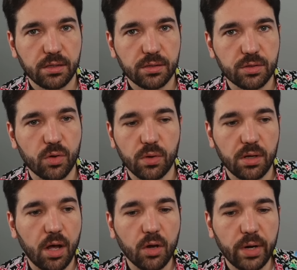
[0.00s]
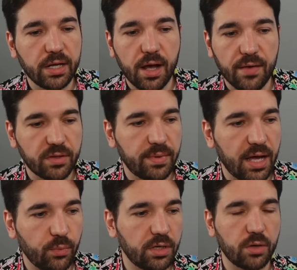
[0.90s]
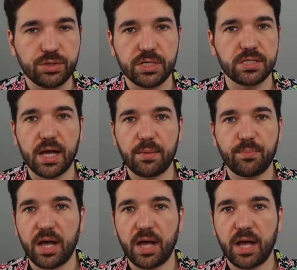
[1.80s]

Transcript: So already off the bat, we know she's not